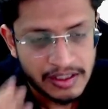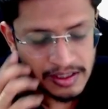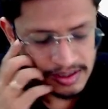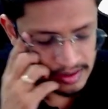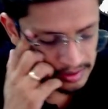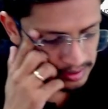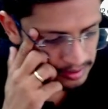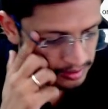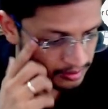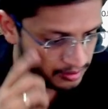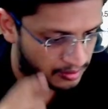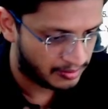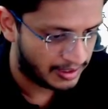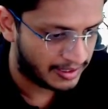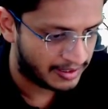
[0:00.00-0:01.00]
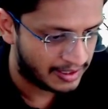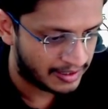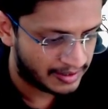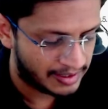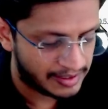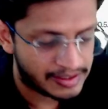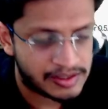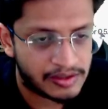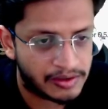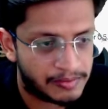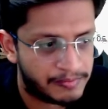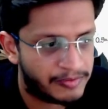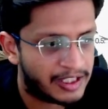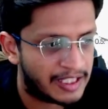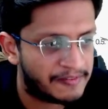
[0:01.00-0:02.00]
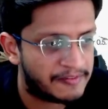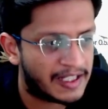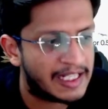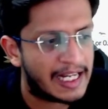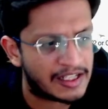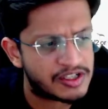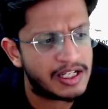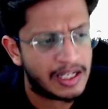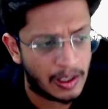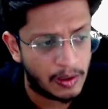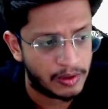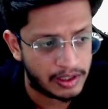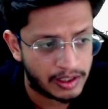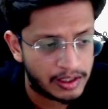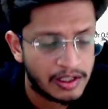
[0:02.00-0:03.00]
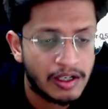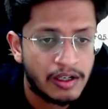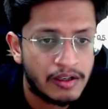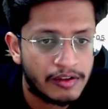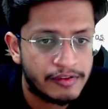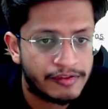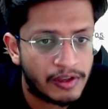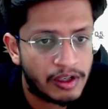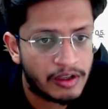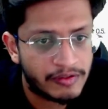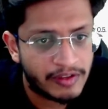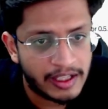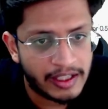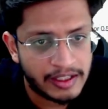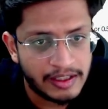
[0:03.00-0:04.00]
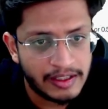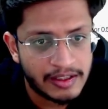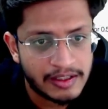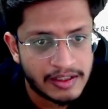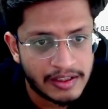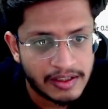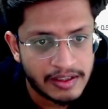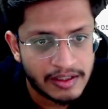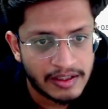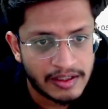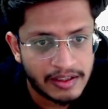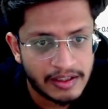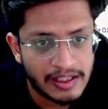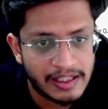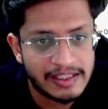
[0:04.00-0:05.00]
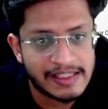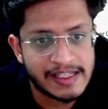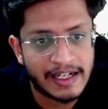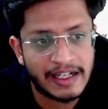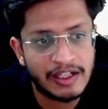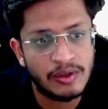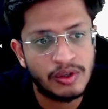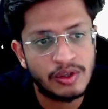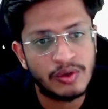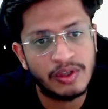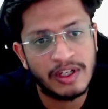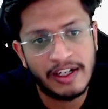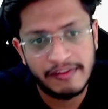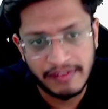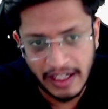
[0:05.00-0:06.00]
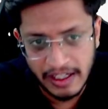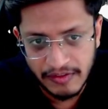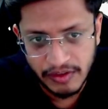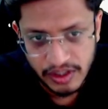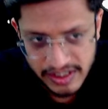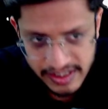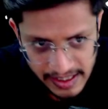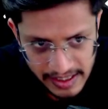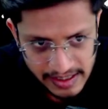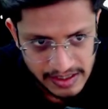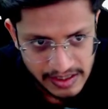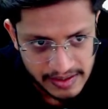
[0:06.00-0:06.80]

So so we can actually count. For 1, in the second go, you need 5 or 6.